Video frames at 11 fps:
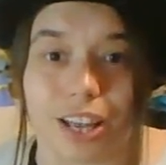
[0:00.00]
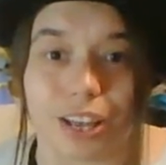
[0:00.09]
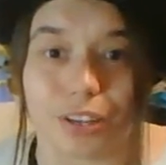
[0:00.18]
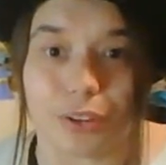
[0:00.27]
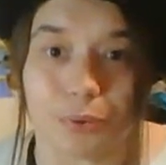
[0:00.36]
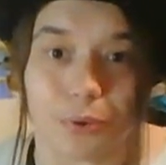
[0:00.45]

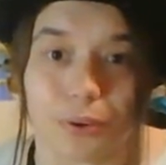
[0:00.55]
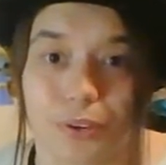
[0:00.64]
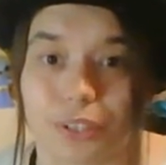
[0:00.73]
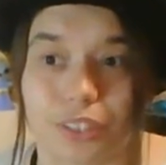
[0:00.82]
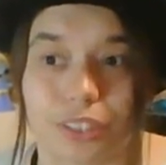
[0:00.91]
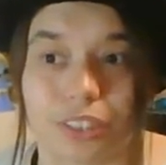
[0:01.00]
your
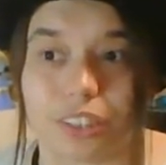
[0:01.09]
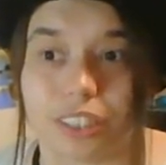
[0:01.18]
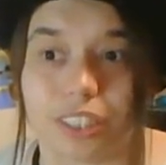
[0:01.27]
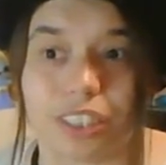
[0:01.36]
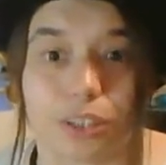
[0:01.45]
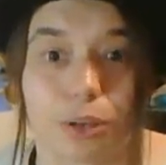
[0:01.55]

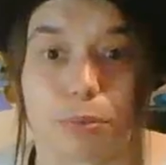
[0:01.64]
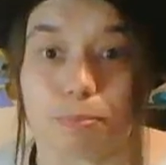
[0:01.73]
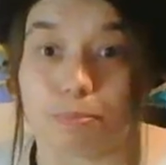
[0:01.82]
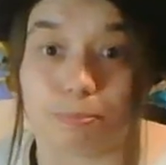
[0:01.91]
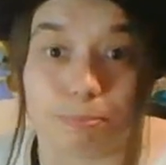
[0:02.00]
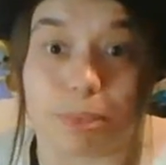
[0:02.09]

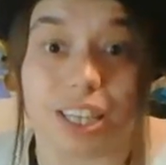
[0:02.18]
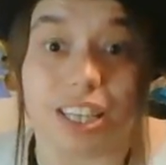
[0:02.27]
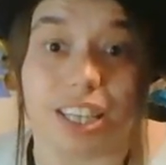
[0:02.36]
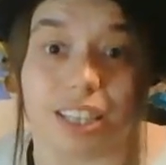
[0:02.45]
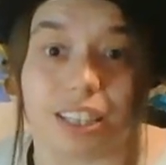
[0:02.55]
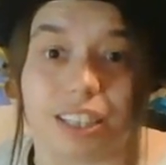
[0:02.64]

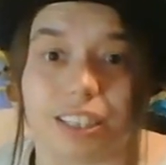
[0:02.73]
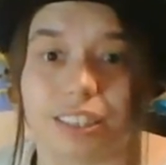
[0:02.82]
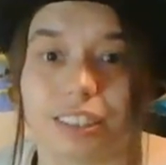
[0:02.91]
being.